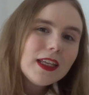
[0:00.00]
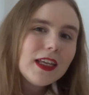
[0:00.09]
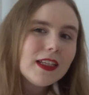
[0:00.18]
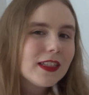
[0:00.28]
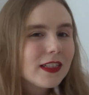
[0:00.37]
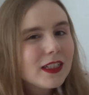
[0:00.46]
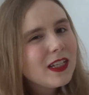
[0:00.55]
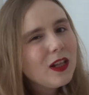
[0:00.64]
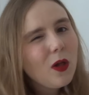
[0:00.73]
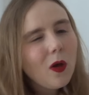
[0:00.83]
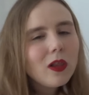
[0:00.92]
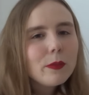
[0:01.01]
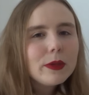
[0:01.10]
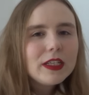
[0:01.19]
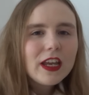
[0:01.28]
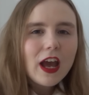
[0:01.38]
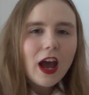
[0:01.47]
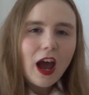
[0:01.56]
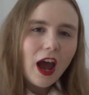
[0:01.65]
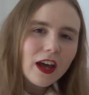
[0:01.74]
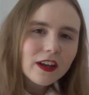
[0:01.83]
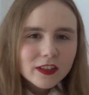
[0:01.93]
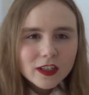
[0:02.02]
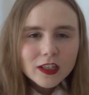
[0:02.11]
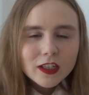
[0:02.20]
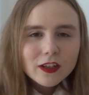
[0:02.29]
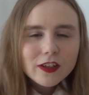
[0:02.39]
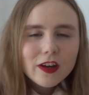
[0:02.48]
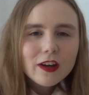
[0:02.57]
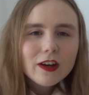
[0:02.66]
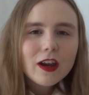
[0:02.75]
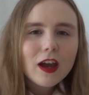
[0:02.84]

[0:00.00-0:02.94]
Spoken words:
it's still all a bit unclear there.